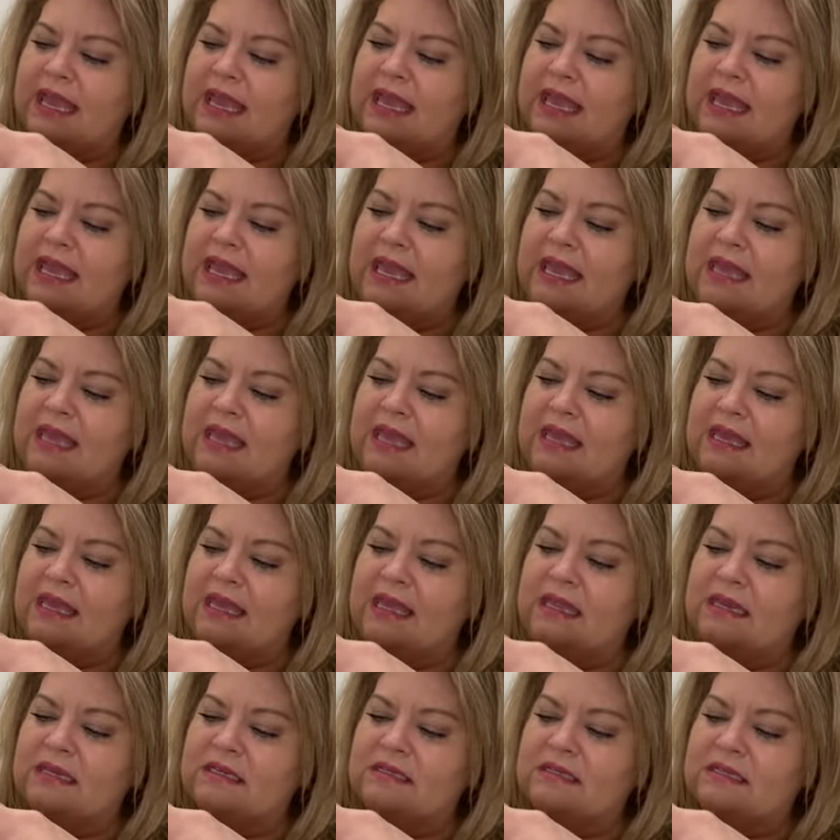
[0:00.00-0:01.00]

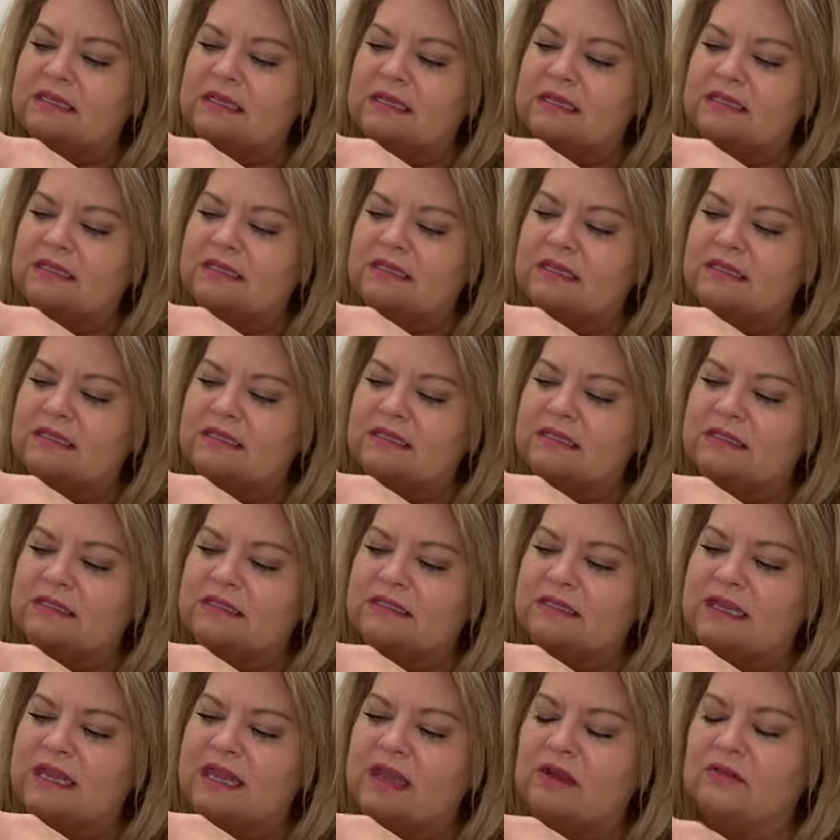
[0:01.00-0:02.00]
and it doesn't
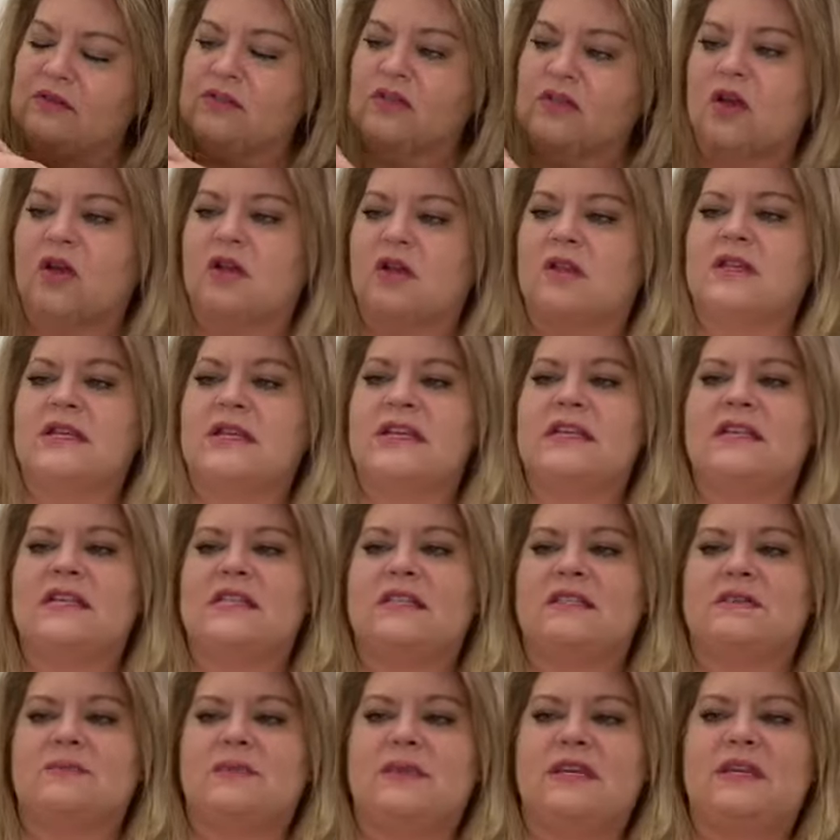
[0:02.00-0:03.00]
say how tall it
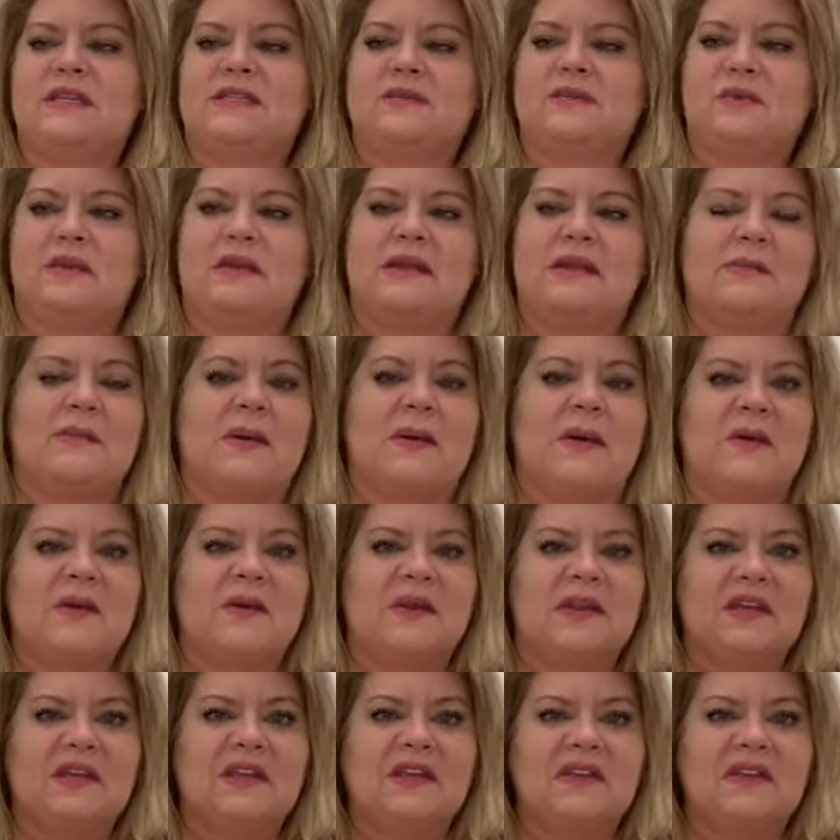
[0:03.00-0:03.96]
is, but it's probably about